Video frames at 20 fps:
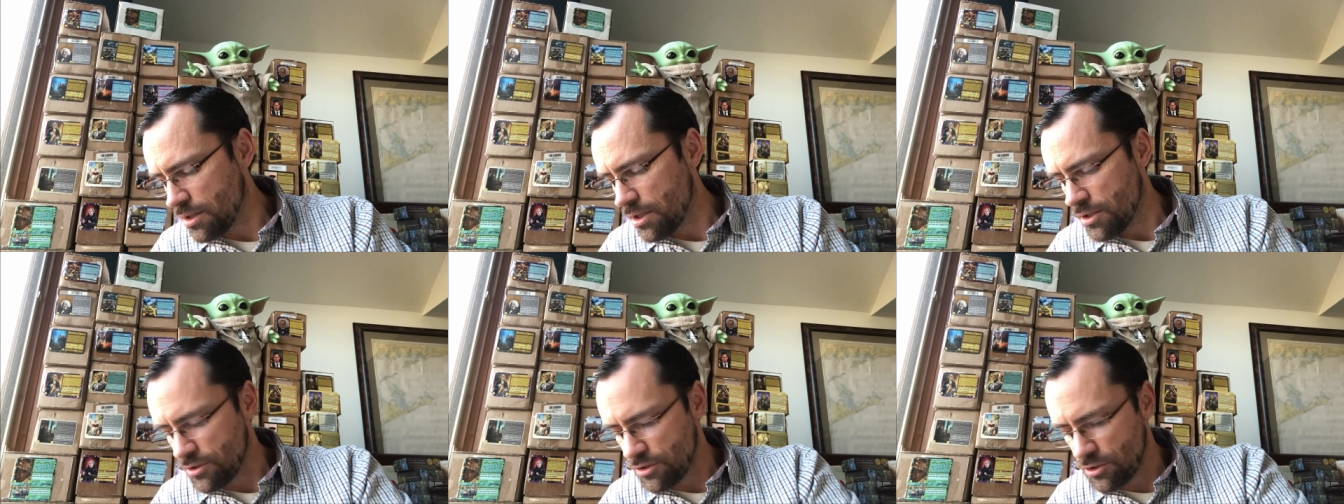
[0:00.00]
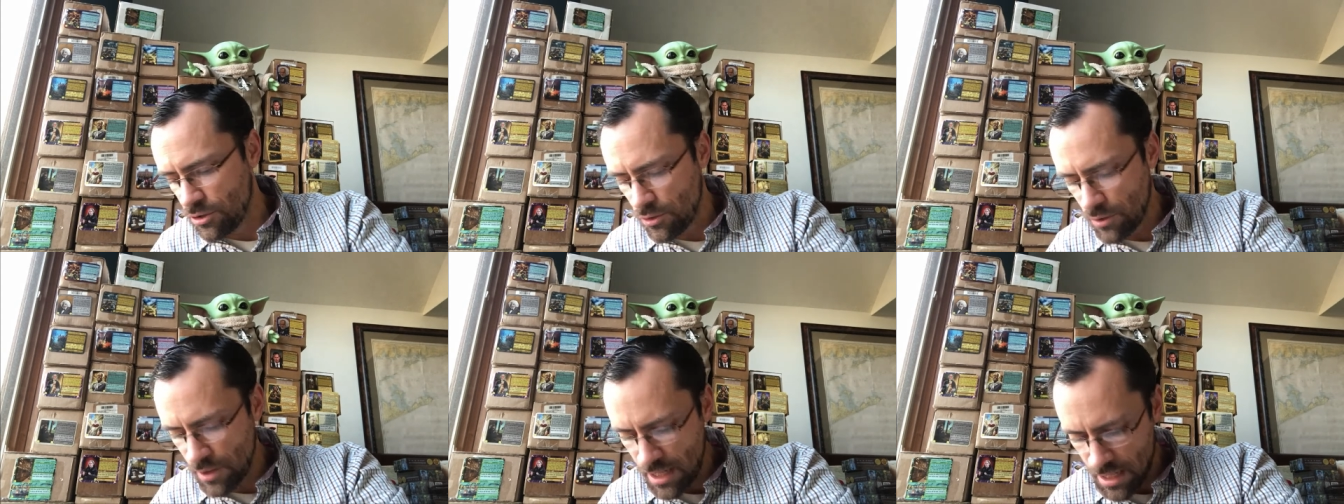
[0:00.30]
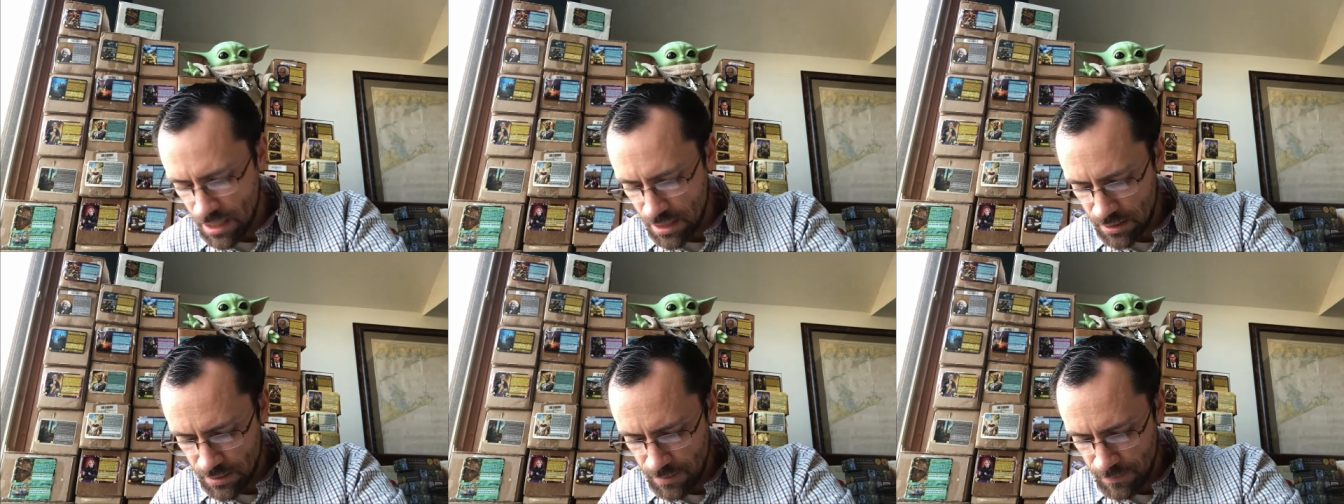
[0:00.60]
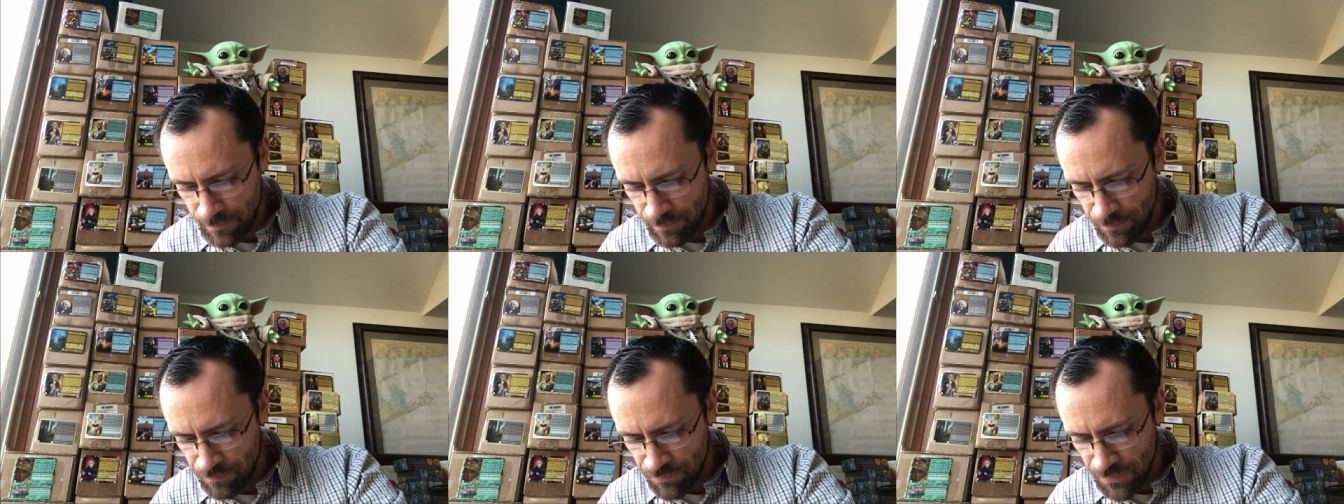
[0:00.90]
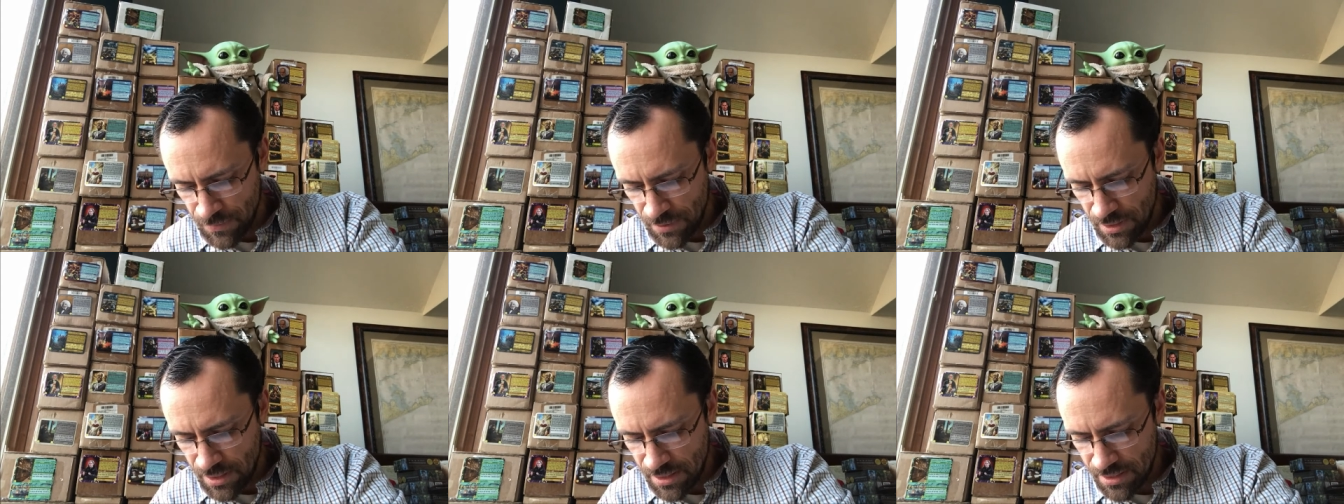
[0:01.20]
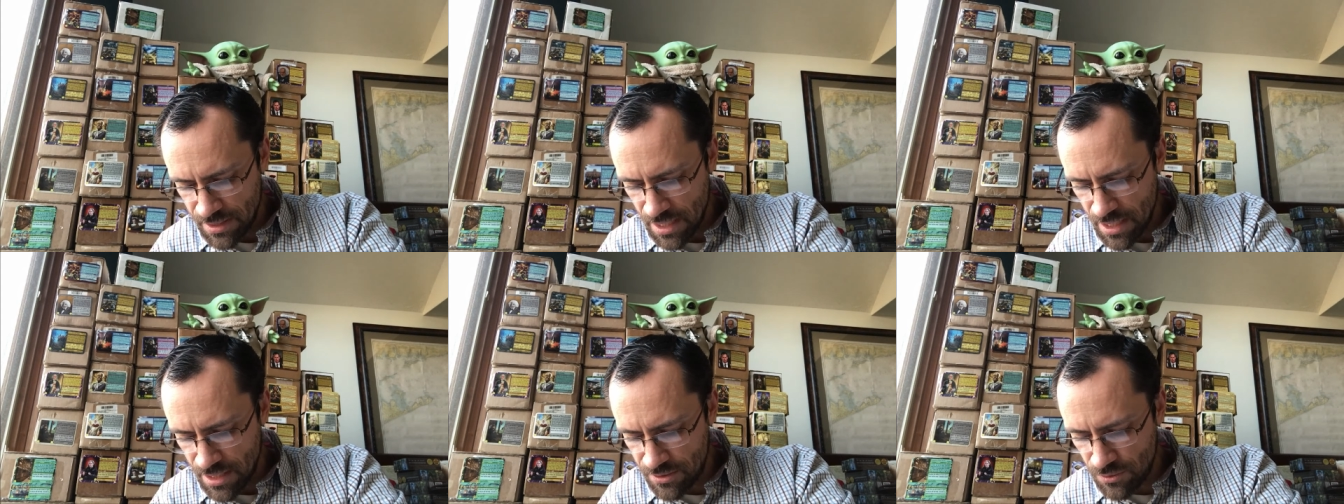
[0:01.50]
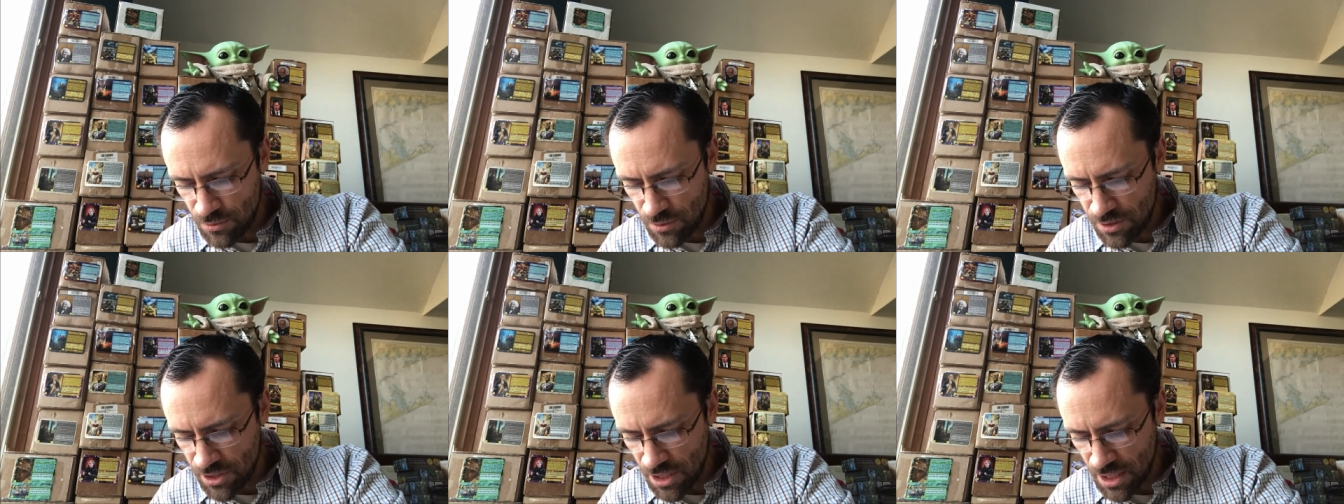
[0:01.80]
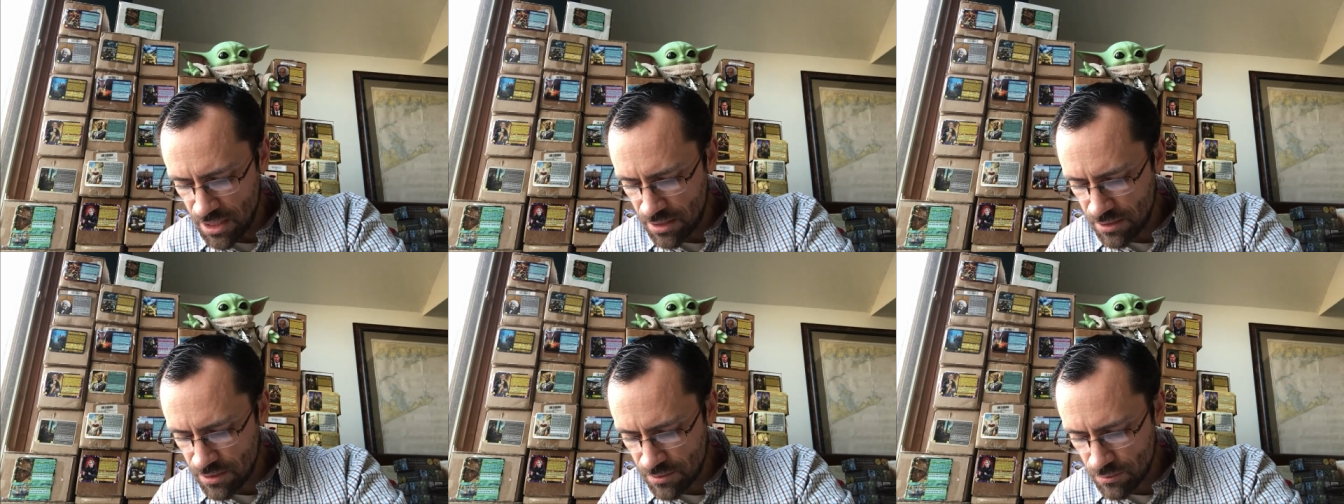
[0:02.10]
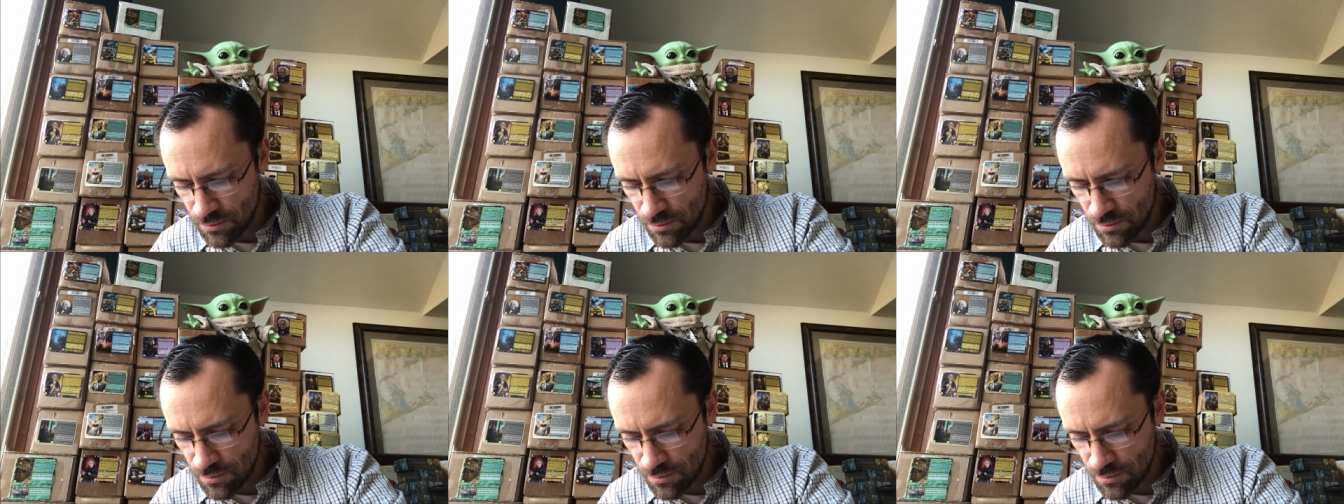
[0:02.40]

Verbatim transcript: to your hand. This says, do the Chinese